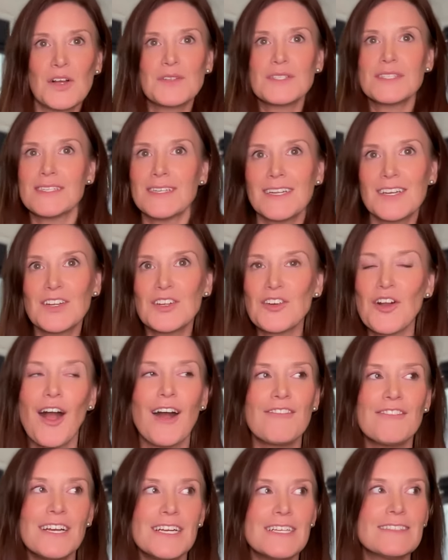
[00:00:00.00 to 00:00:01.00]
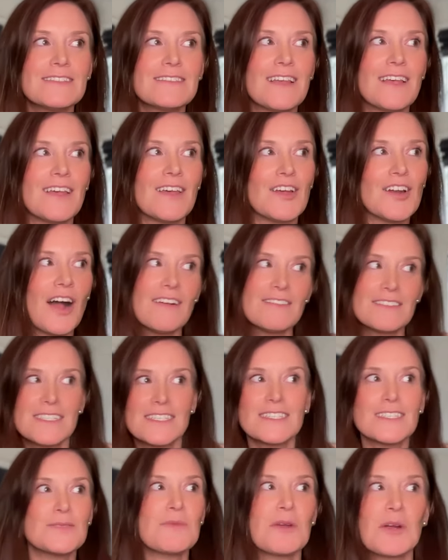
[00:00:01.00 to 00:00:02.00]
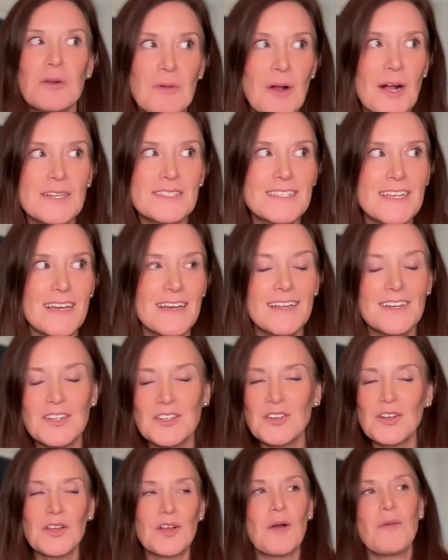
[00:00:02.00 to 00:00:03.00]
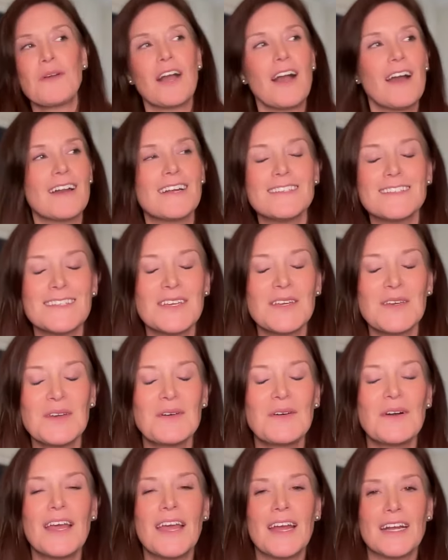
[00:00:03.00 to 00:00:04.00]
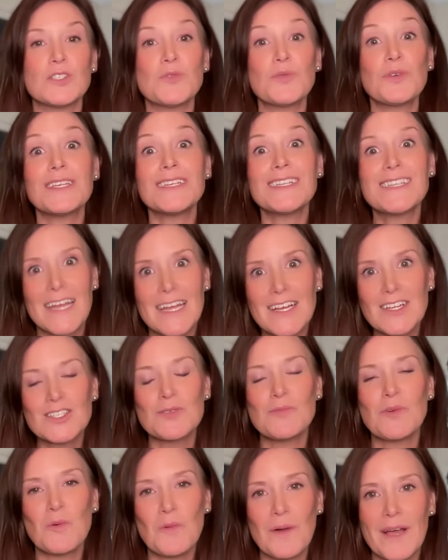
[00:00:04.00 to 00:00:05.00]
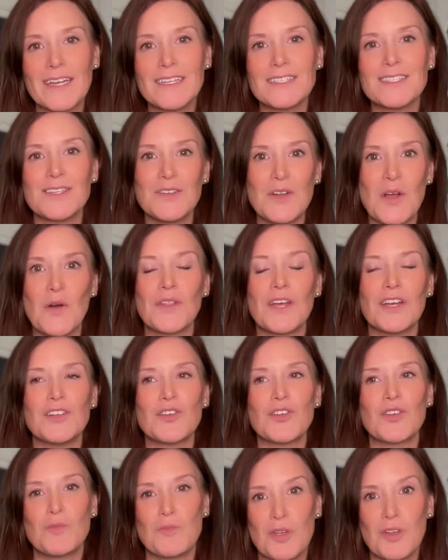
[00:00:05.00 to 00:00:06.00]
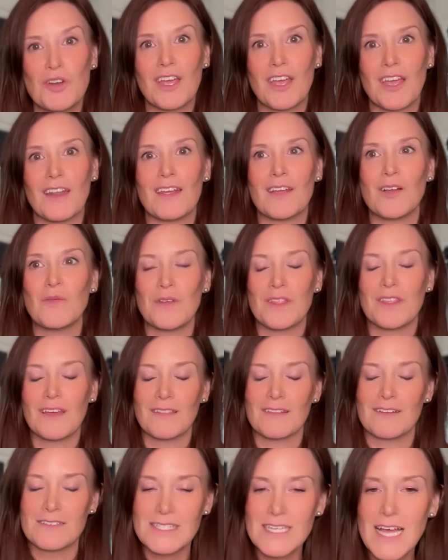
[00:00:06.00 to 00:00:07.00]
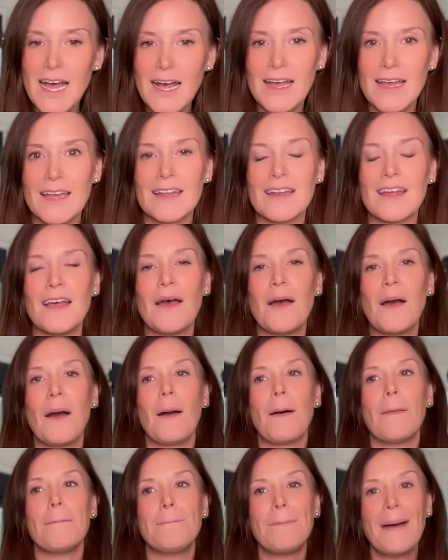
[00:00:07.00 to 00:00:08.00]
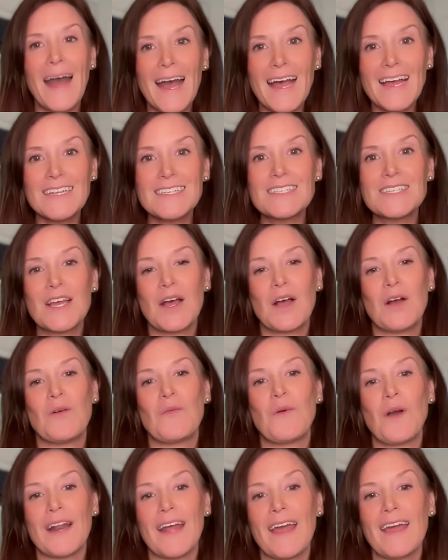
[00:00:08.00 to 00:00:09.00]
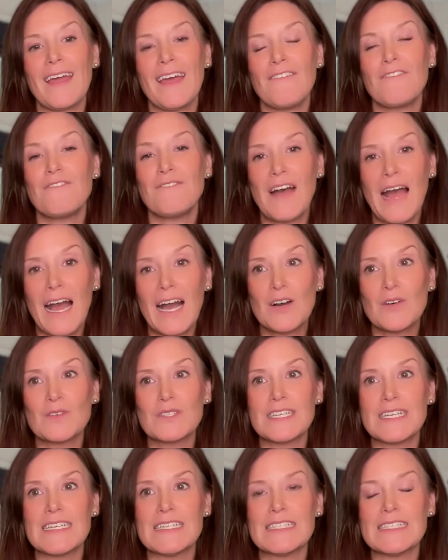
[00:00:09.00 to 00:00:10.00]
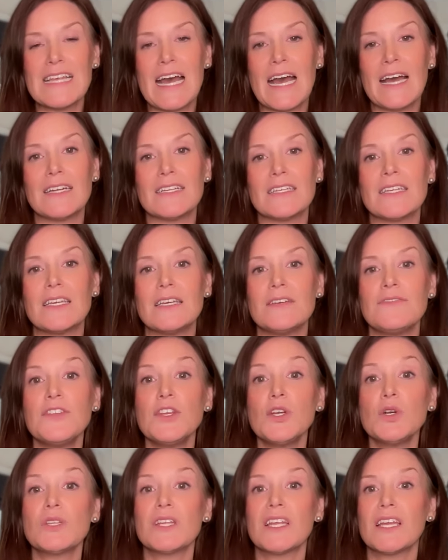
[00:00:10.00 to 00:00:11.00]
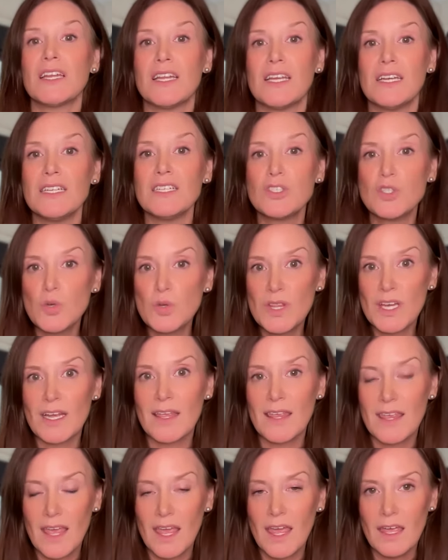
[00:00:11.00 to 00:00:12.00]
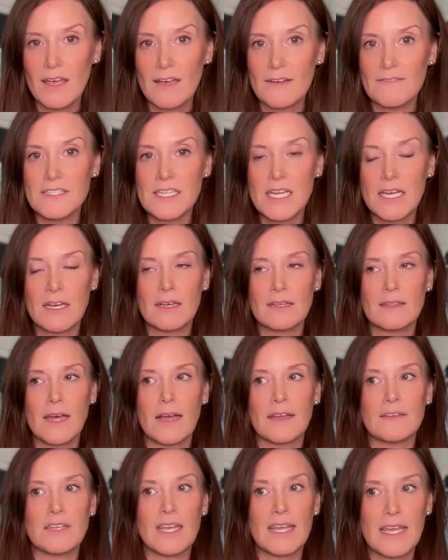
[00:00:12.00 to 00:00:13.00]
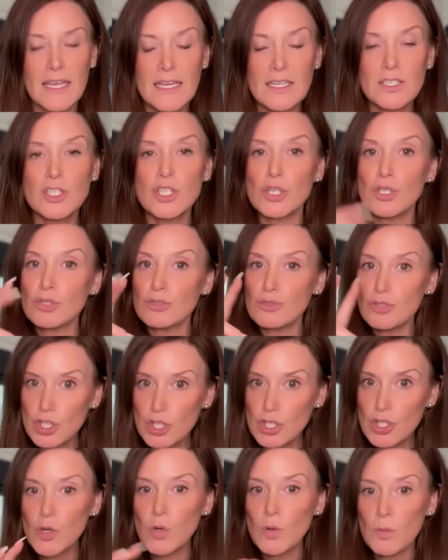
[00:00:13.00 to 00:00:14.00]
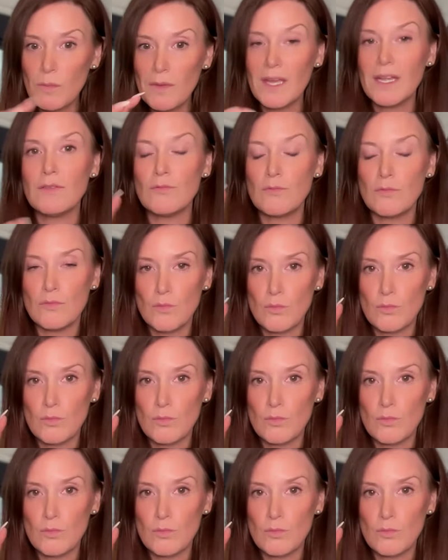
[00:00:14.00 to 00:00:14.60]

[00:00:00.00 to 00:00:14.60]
sitting in your office and all of a sudden spirit walks in and you're like, oh my God, I see you. It's a really tangible way to know that you're communicating with the other side. But what I have found is that if you lean into the gift that in your human